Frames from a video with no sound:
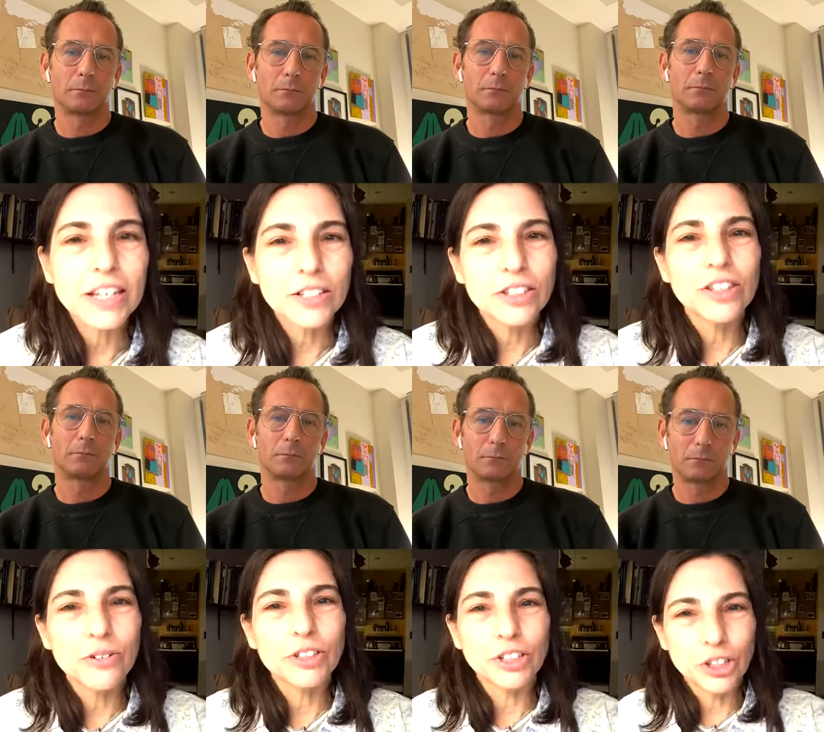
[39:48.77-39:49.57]
Speaker 1: is. There
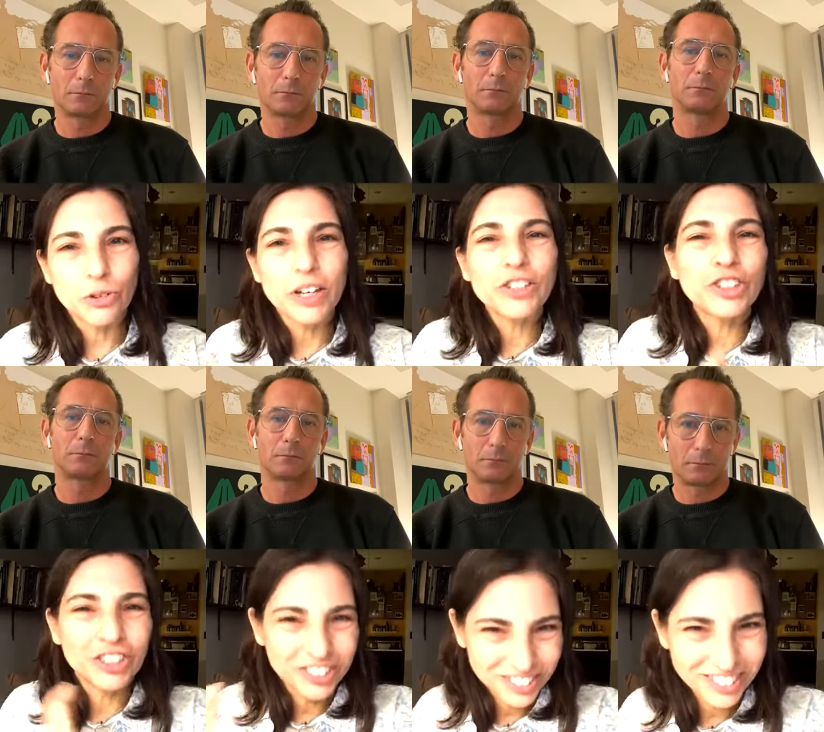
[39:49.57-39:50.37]
was a
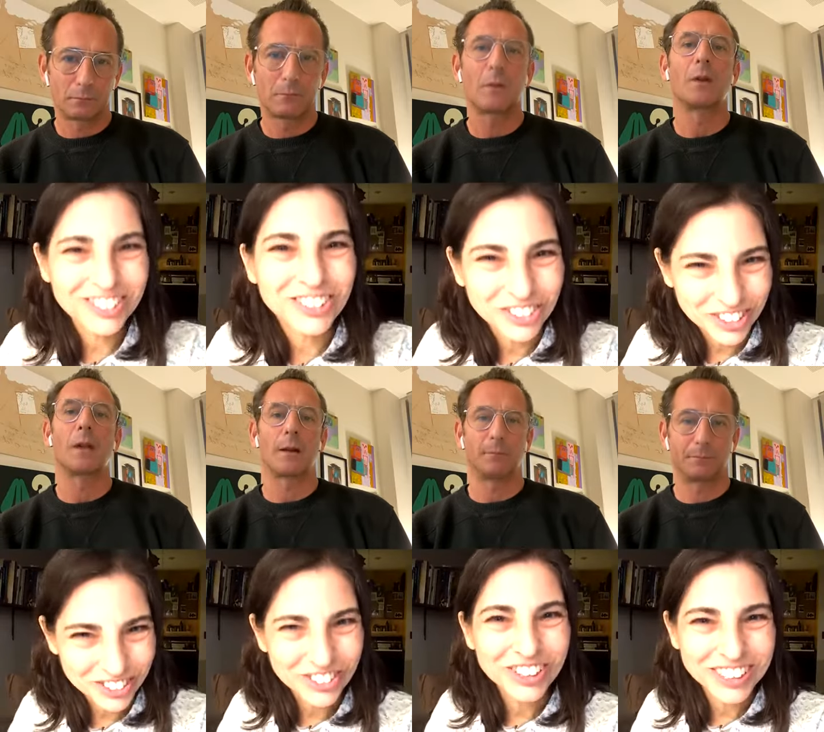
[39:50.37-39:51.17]
curation to it, of
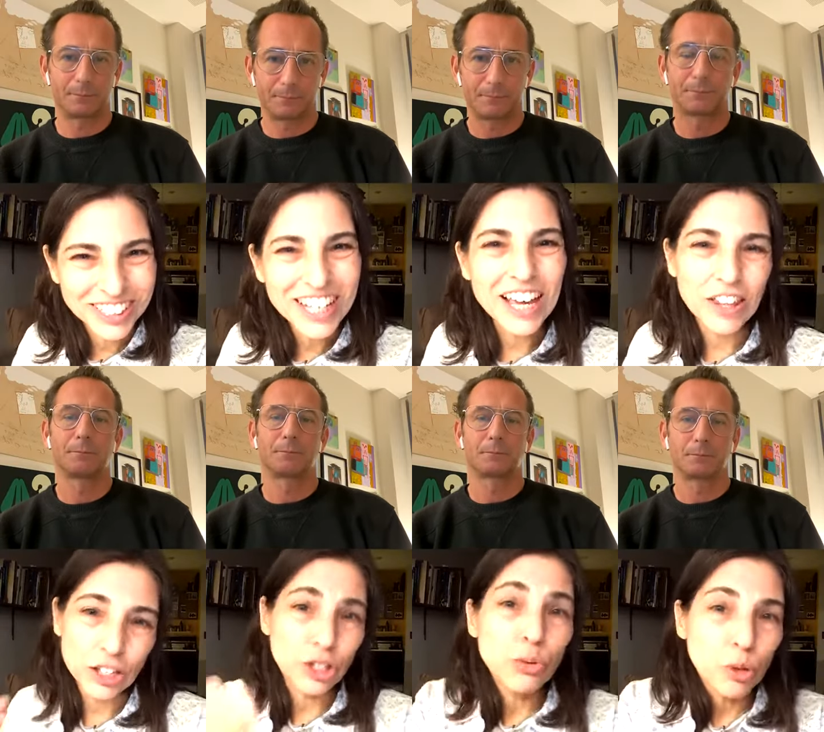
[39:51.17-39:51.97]
yeah. course,
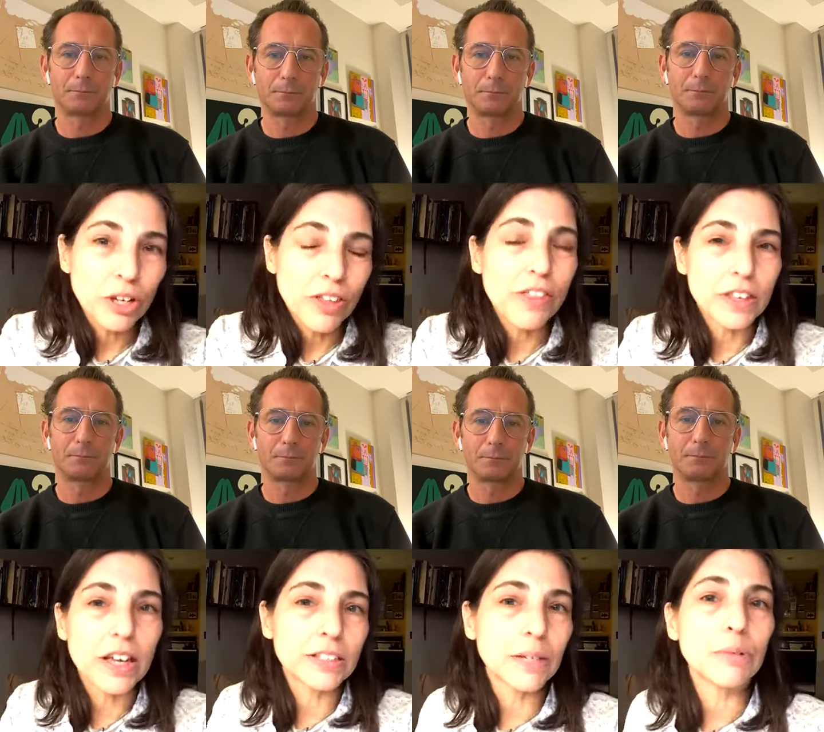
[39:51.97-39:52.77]
that you would have
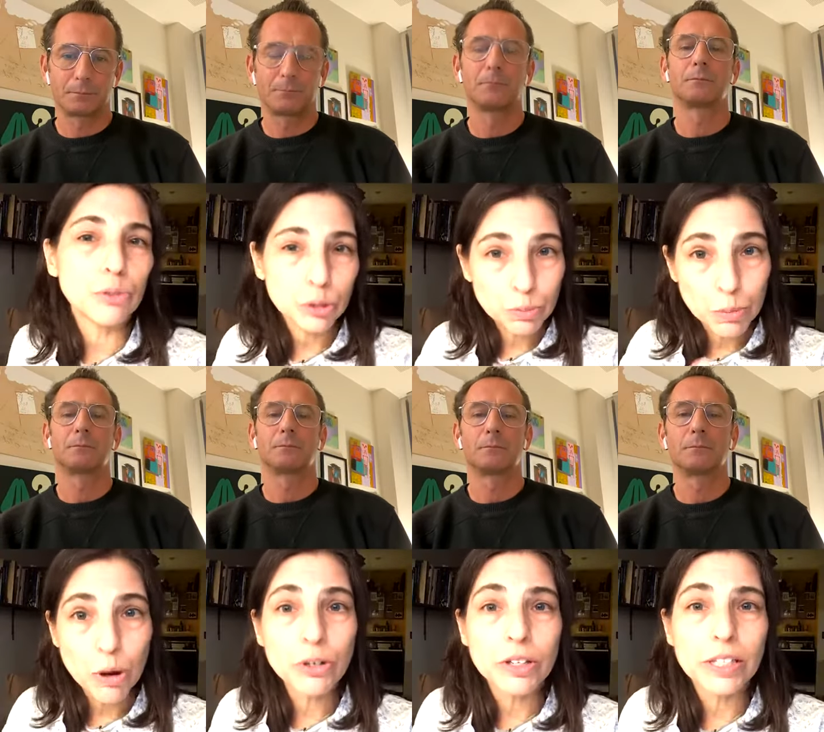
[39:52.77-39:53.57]
as someone who was
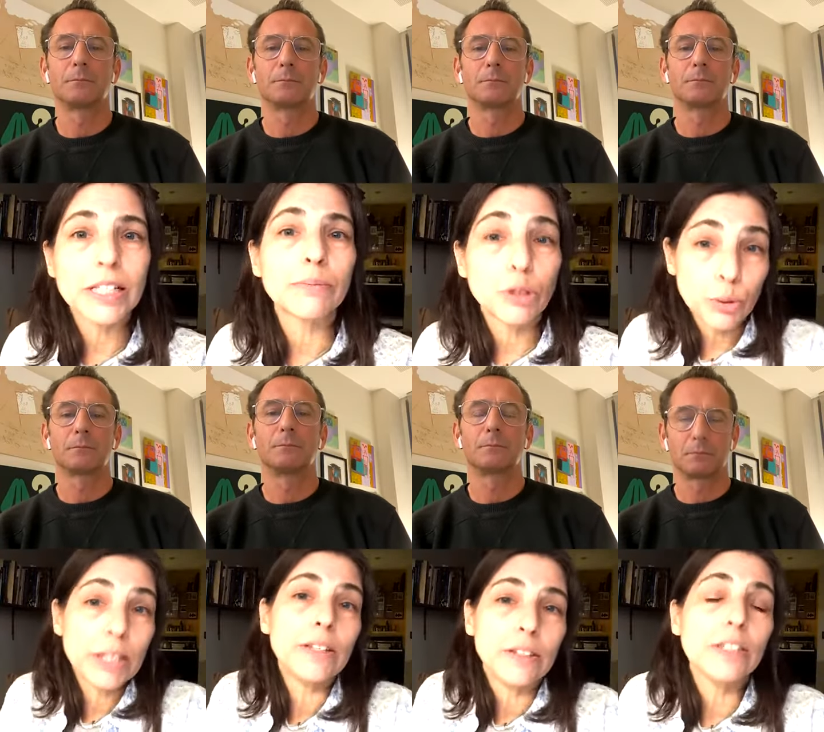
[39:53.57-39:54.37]
promoting these clubs,
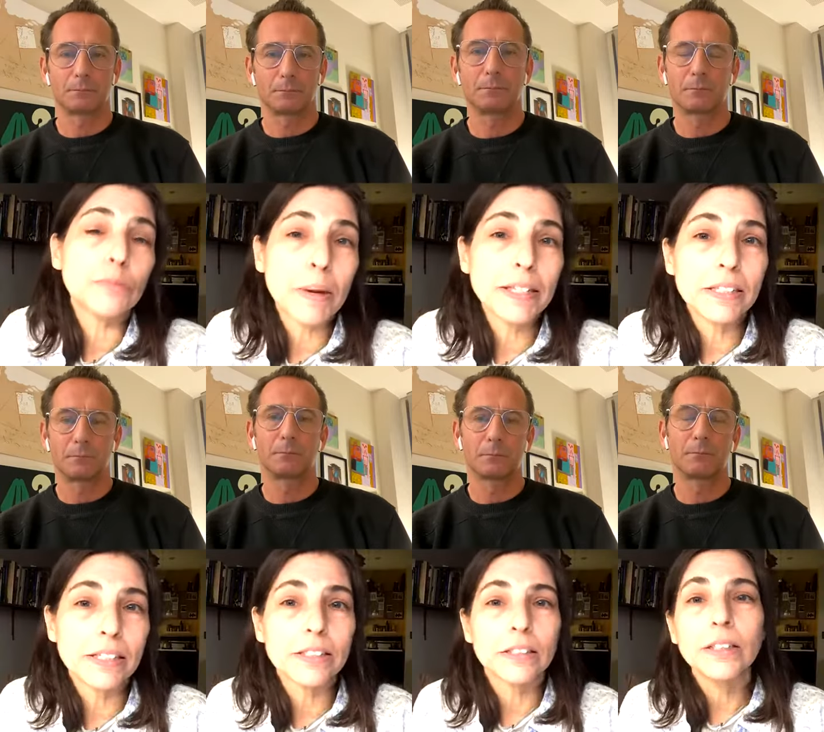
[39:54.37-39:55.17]
creating these
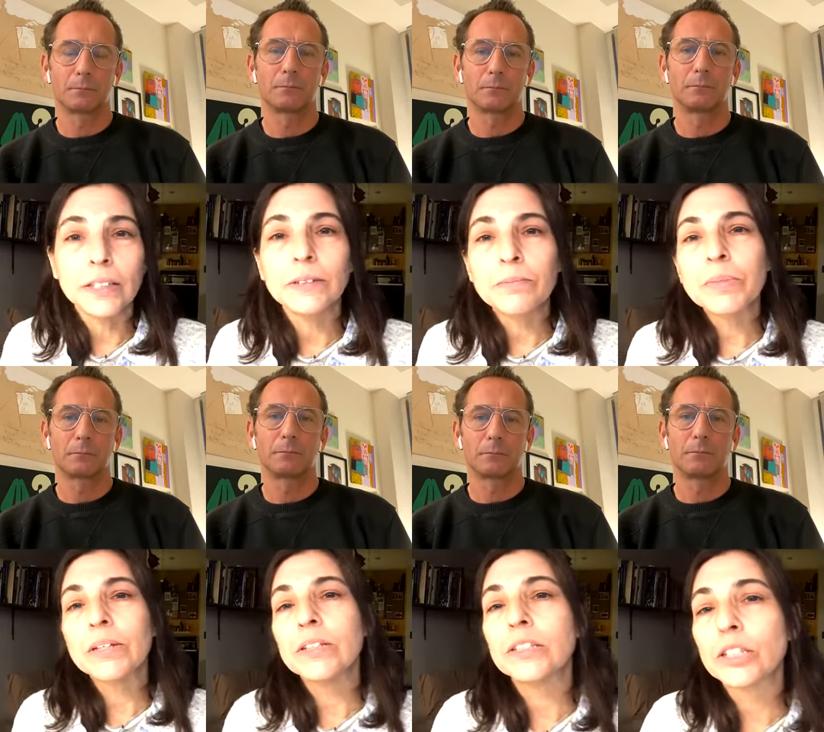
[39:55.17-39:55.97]
spaces
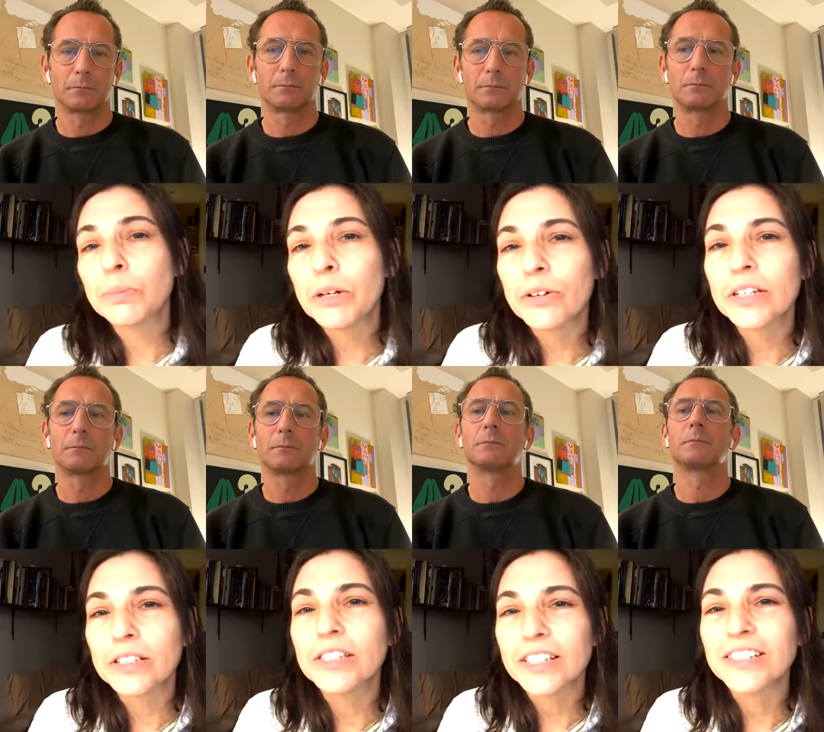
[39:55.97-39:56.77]
and these
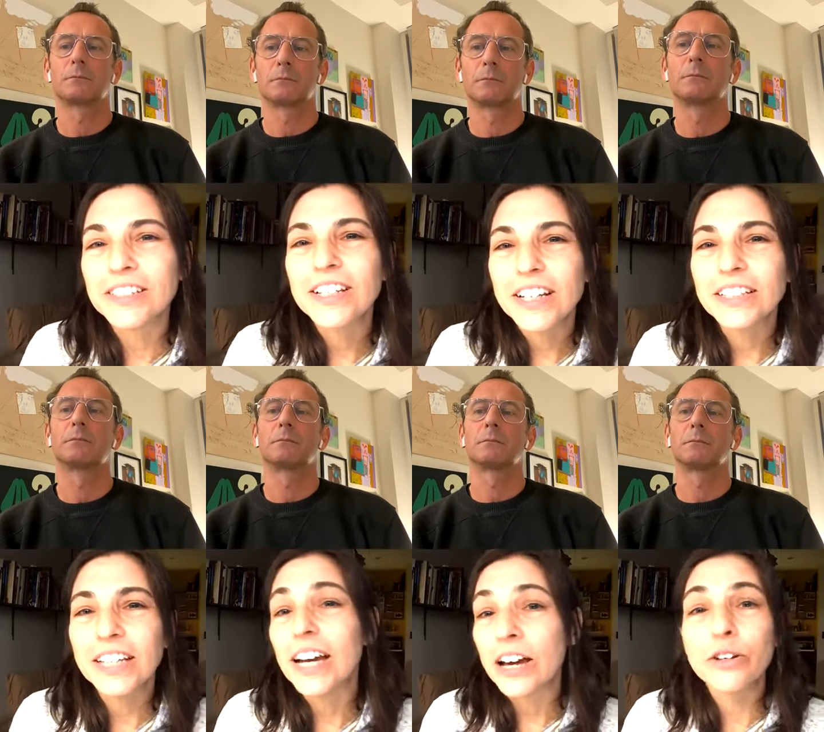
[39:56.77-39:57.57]
experiences. And
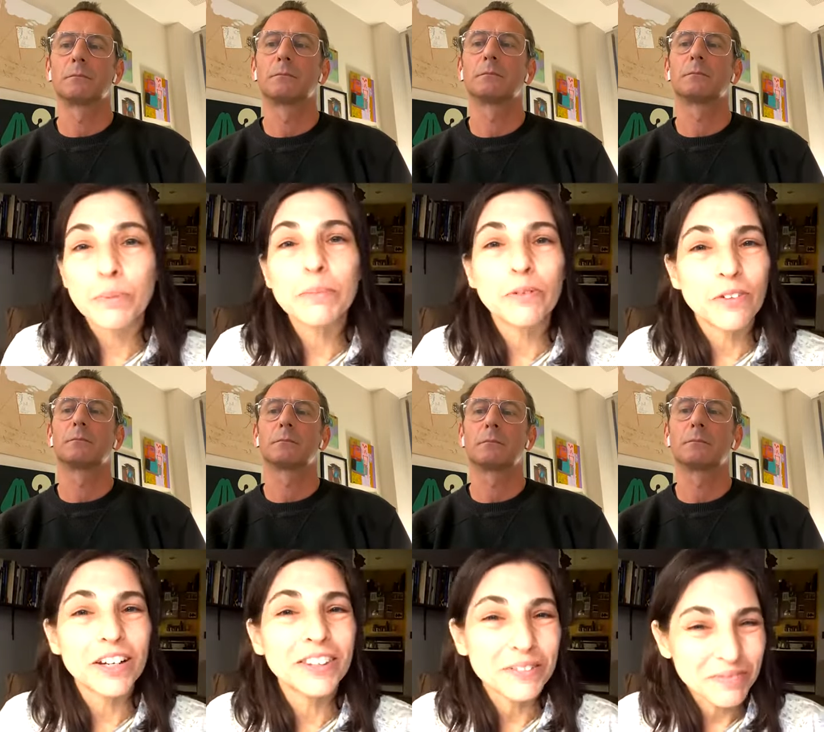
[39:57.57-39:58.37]
yeah, how did people
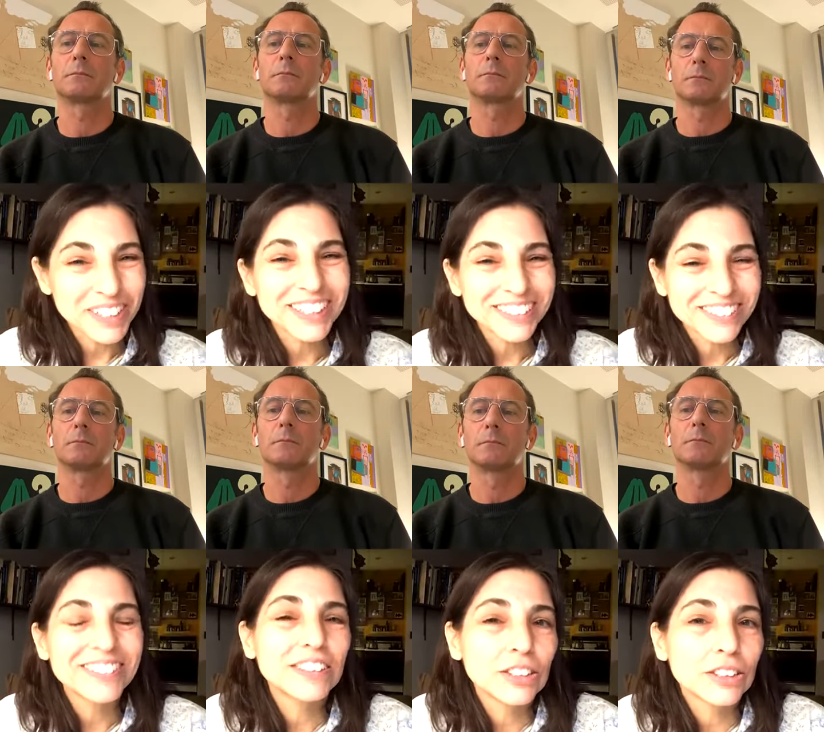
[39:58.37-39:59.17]
find them? You know,
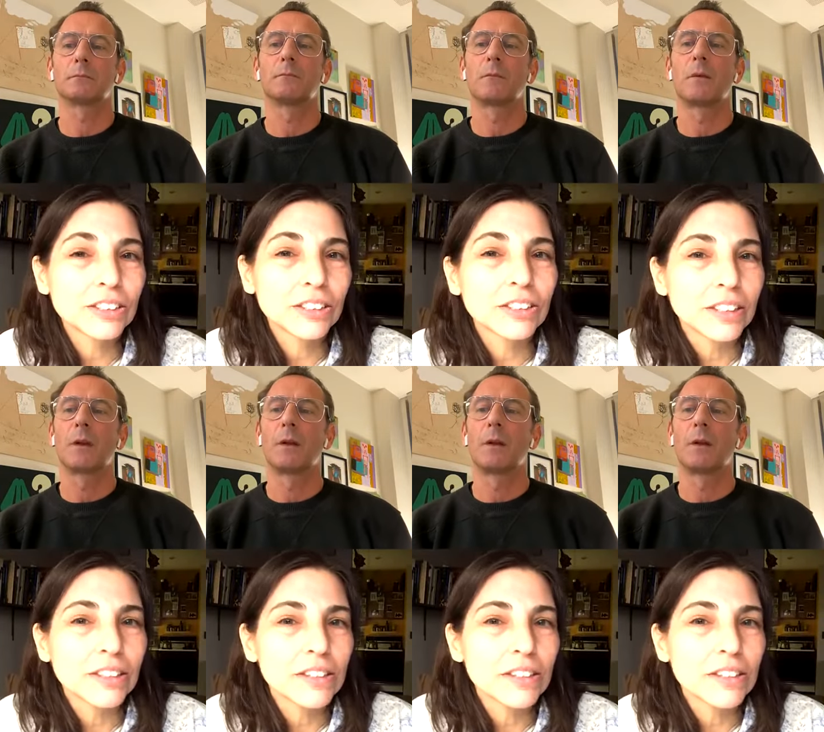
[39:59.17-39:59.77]
certainly